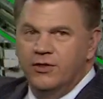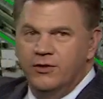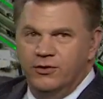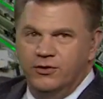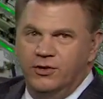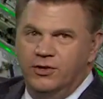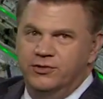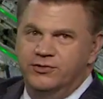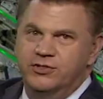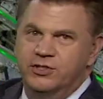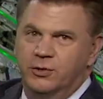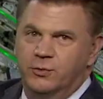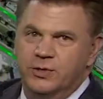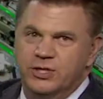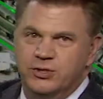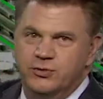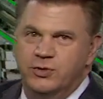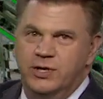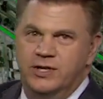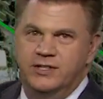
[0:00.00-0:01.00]
they're all still
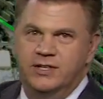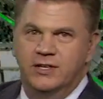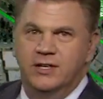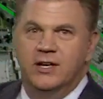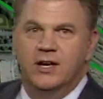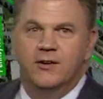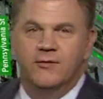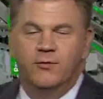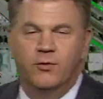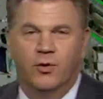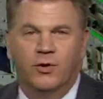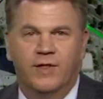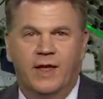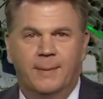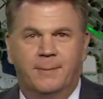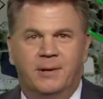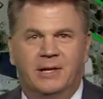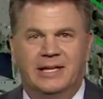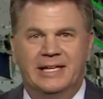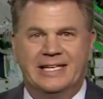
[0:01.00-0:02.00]
restricted for
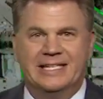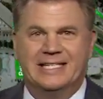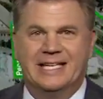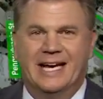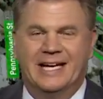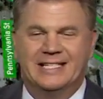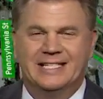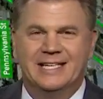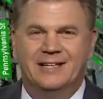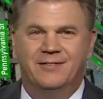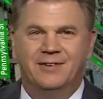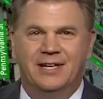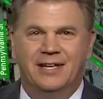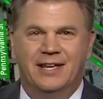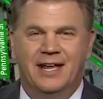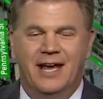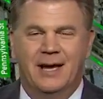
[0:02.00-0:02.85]
that police activity that